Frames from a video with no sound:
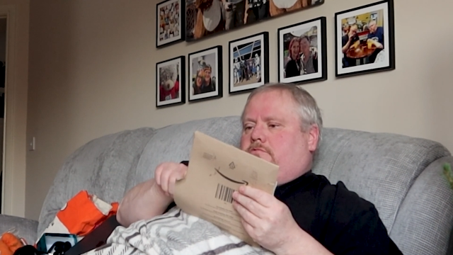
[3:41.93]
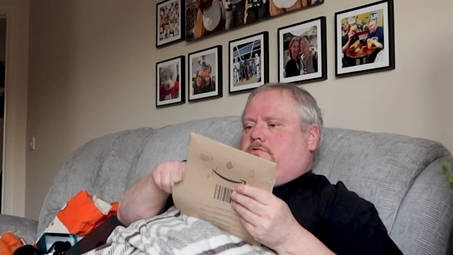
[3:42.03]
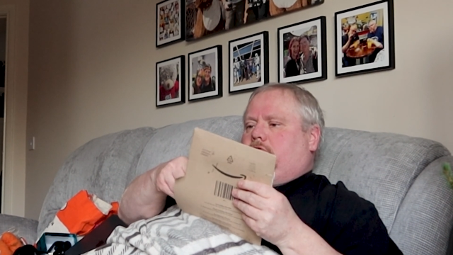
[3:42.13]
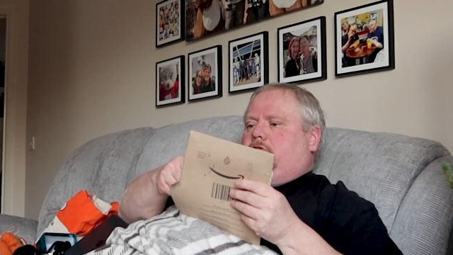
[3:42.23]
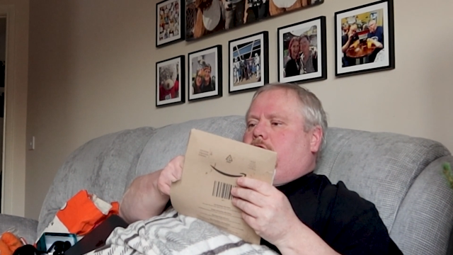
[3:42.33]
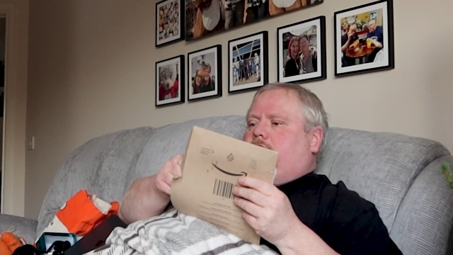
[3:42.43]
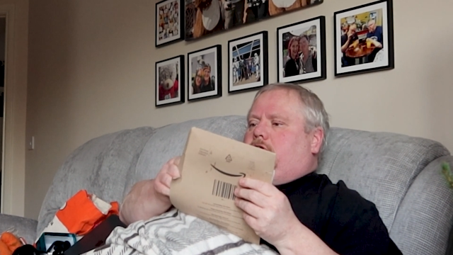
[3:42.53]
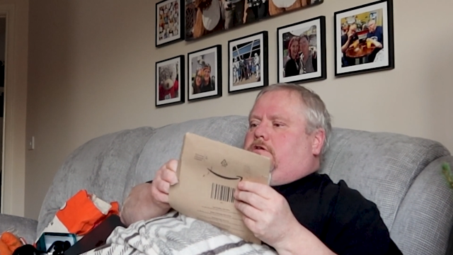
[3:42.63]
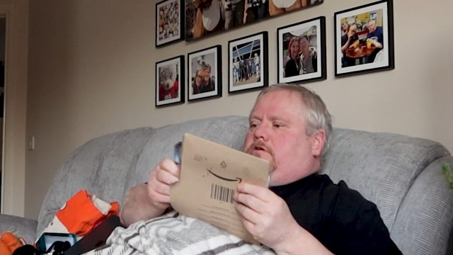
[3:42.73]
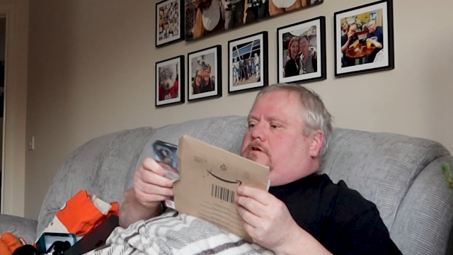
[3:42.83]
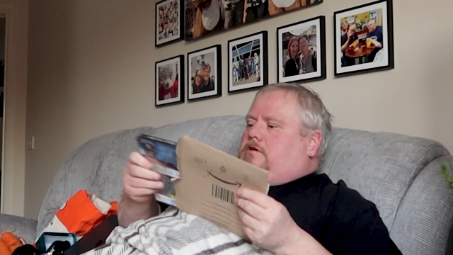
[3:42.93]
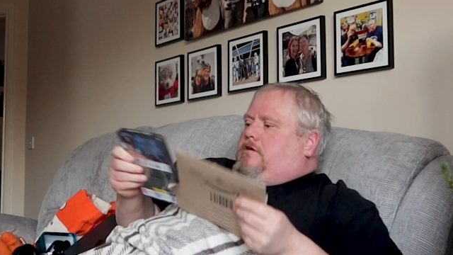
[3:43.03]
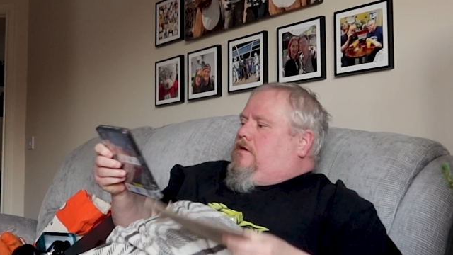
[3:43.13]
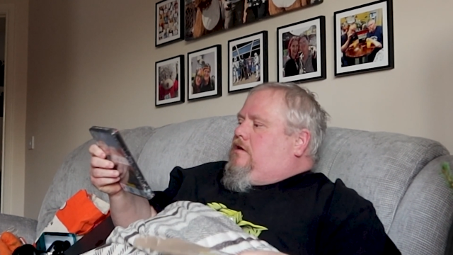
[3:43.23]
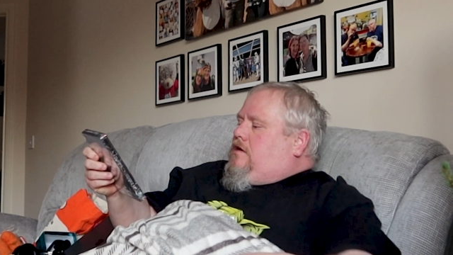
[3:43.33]

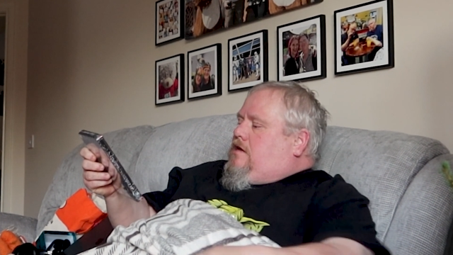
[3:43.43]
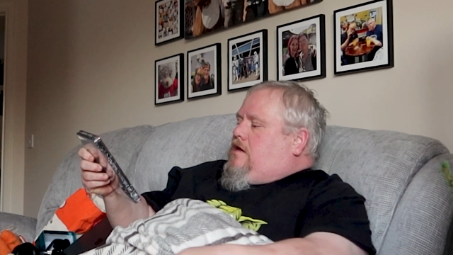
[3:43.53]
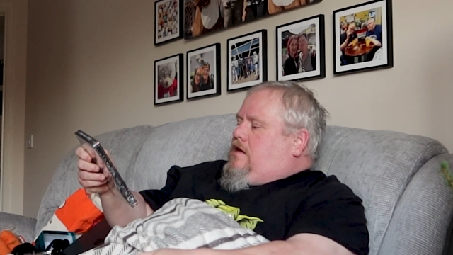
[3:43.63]
Nothing is said.